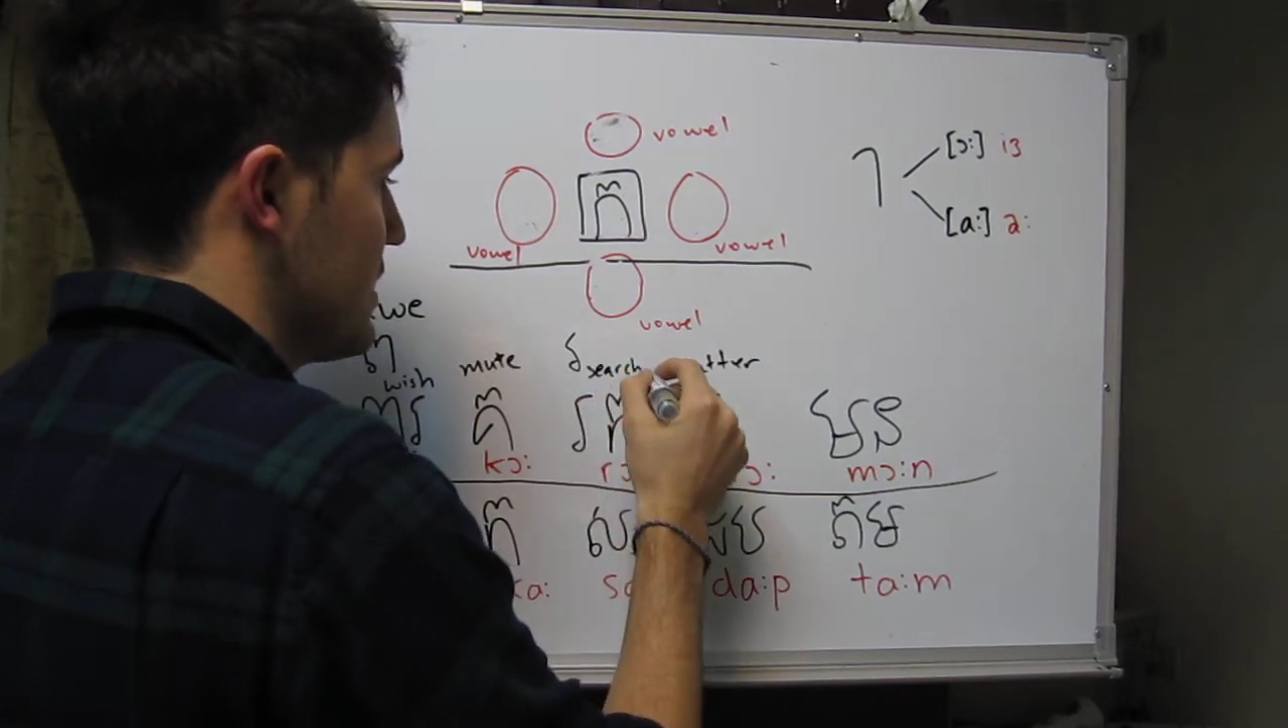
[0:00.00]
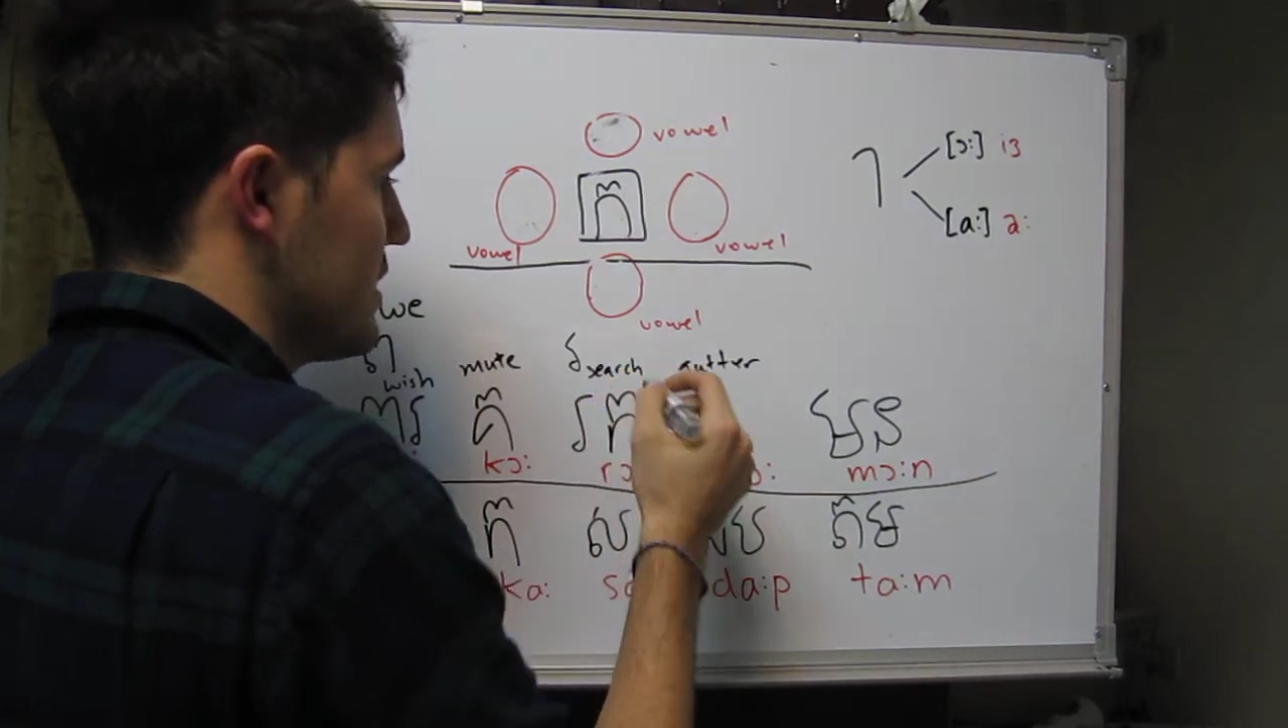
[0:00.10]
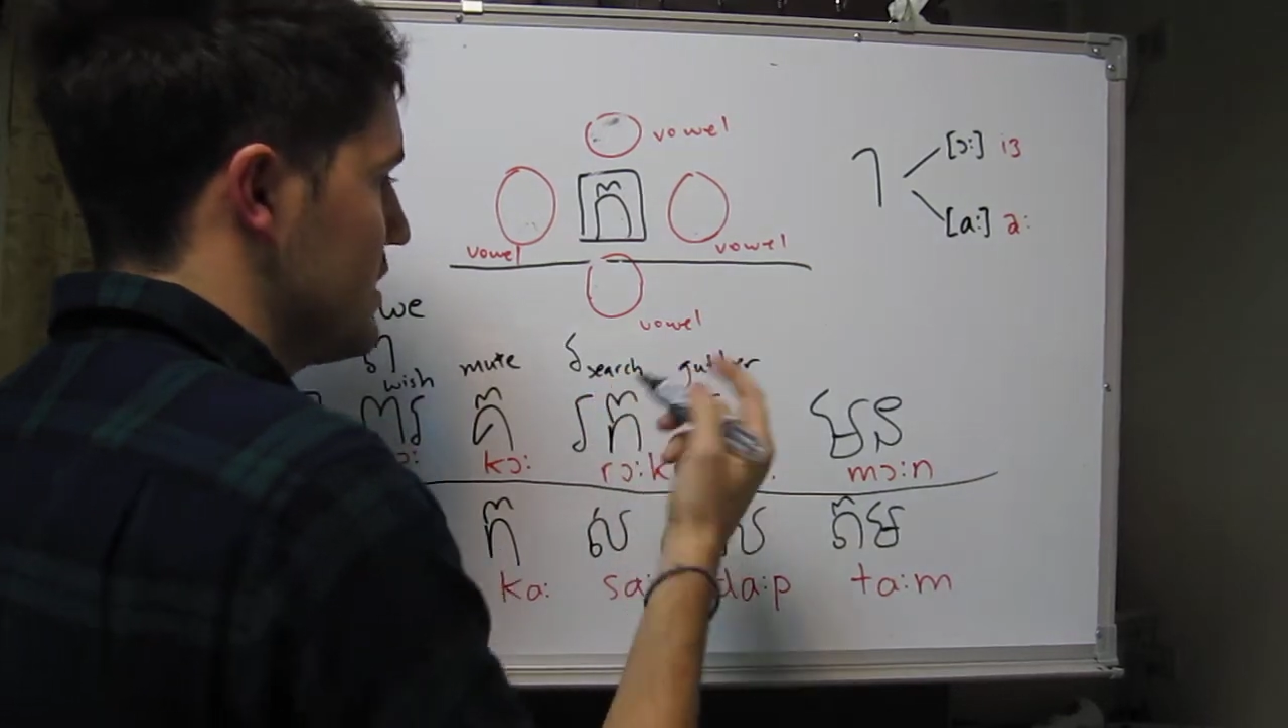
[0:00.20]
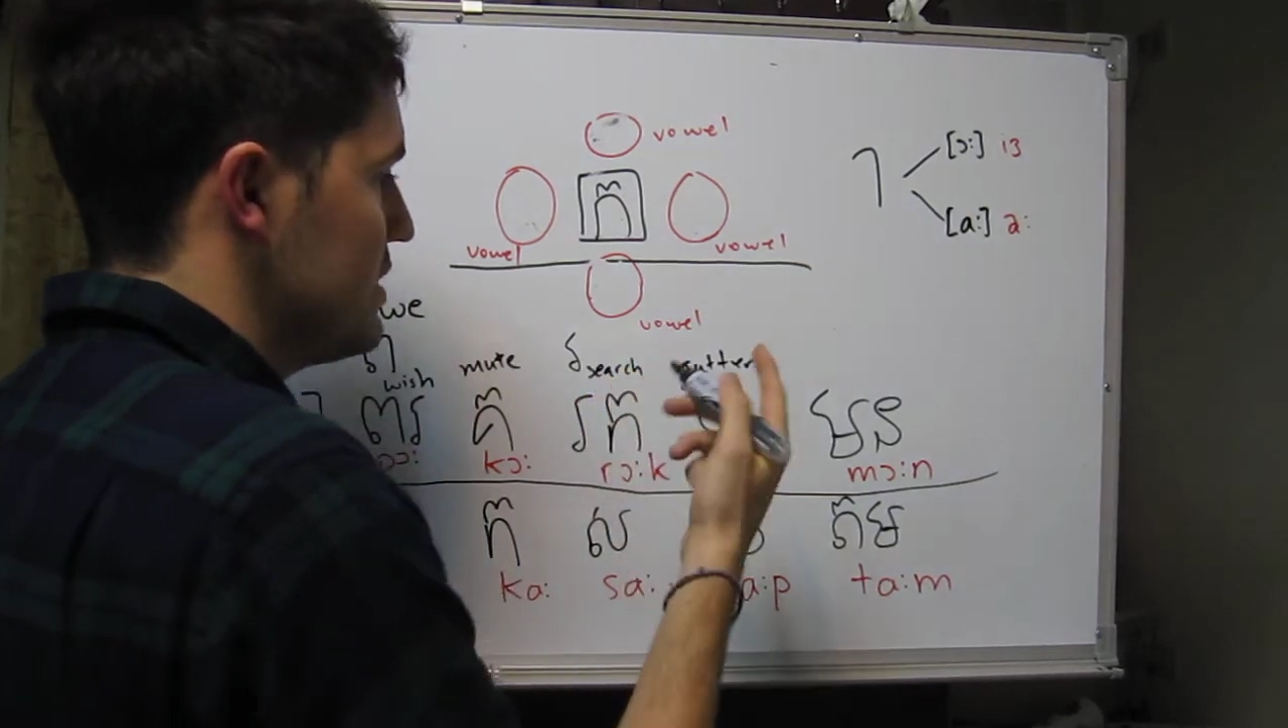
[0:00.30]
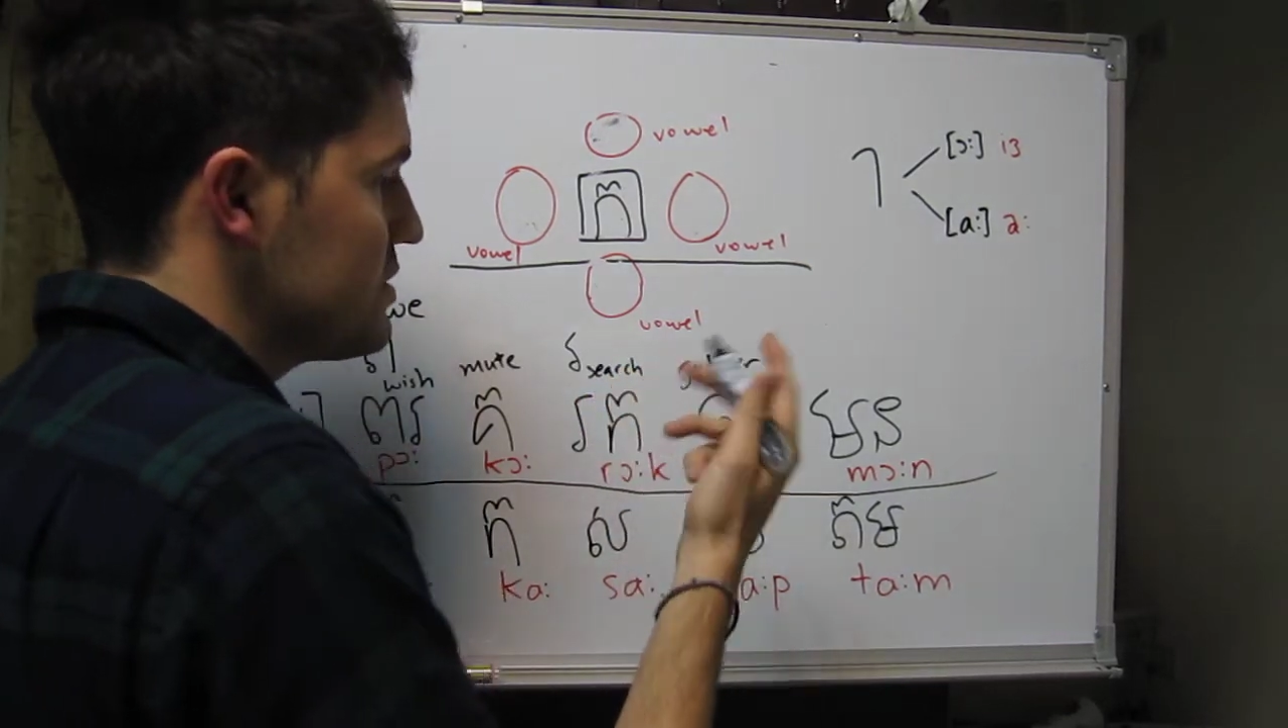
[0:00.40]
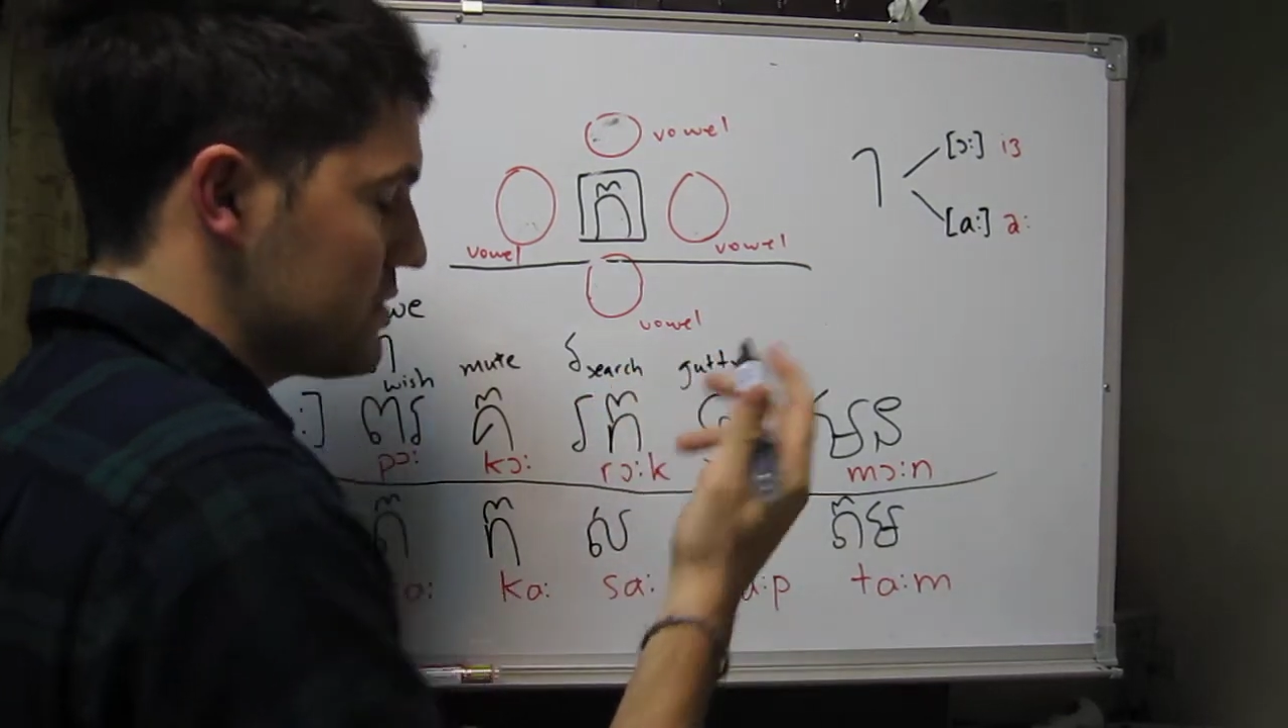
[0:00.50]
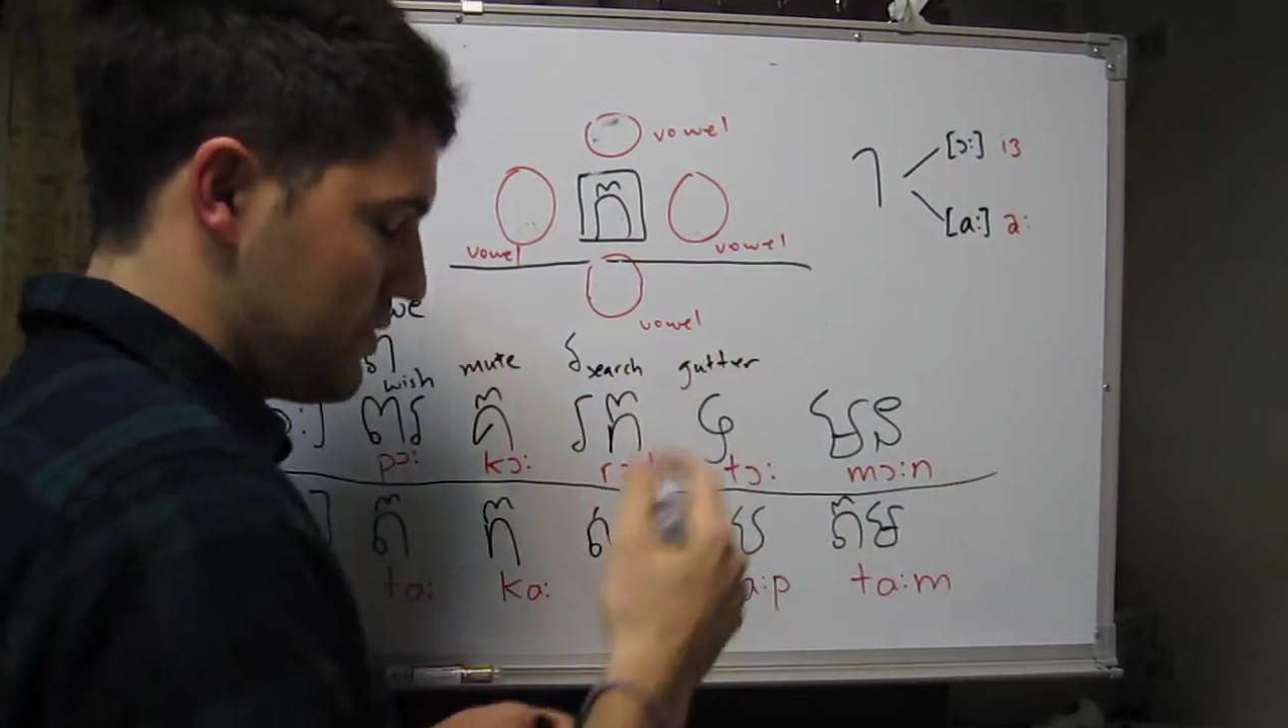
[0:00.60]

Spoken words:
Gutters for